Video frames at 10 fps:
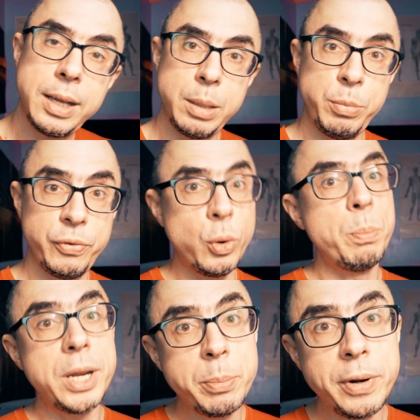before
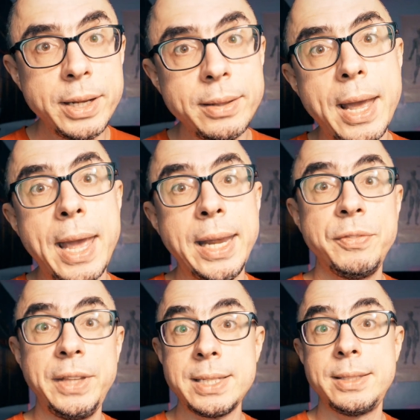Berberine I
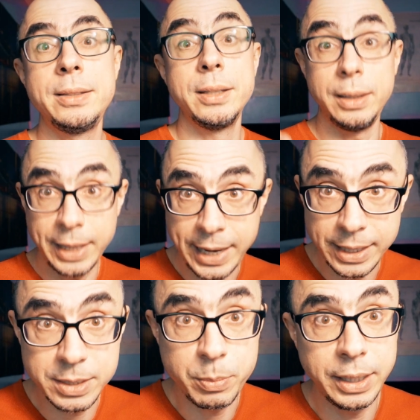have tested
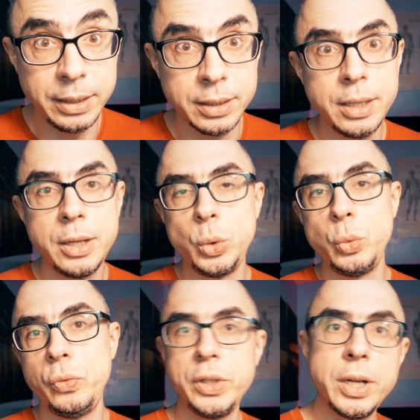lion's mane to
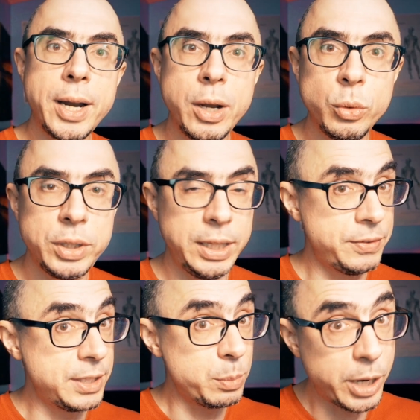figure out if
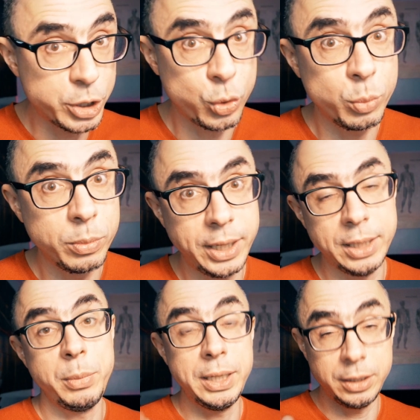this mushroom
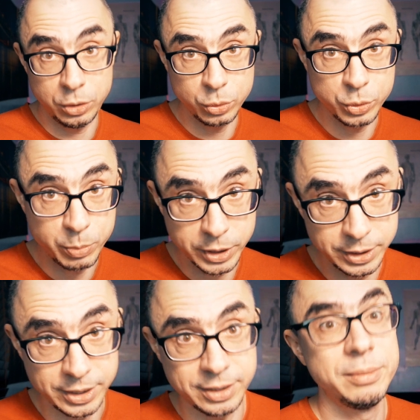can make you
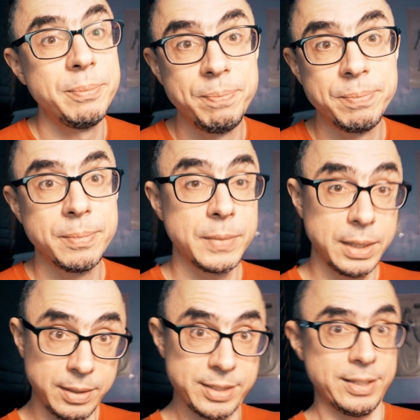smarter.
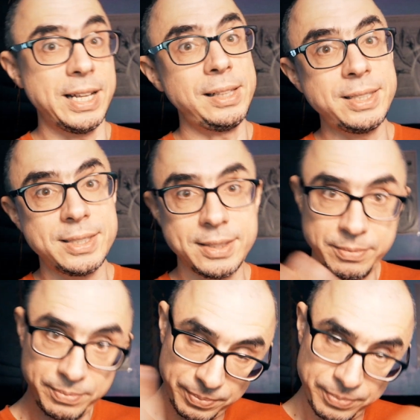The results
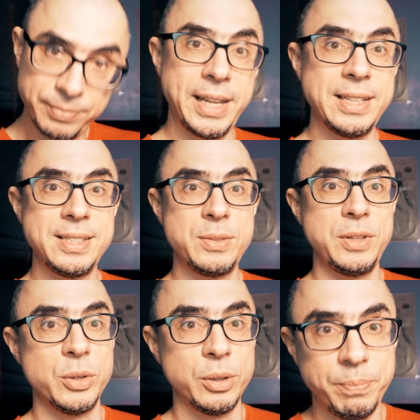are in this
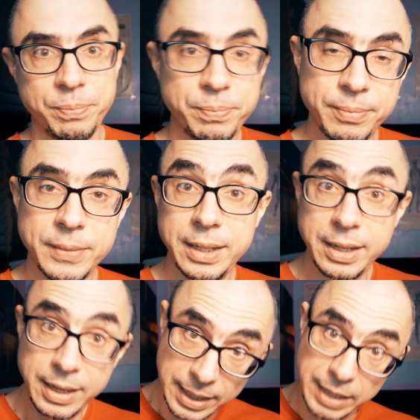video.
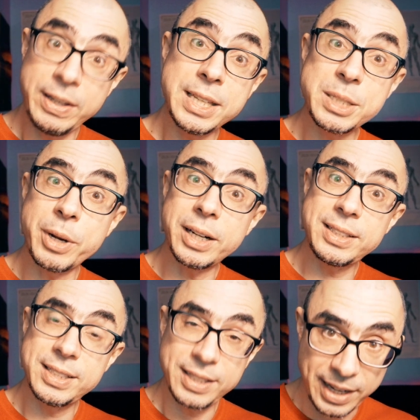Living is
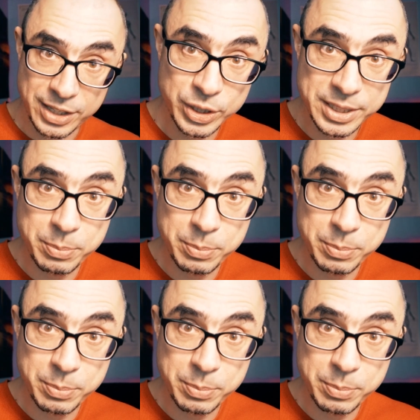smart, aging is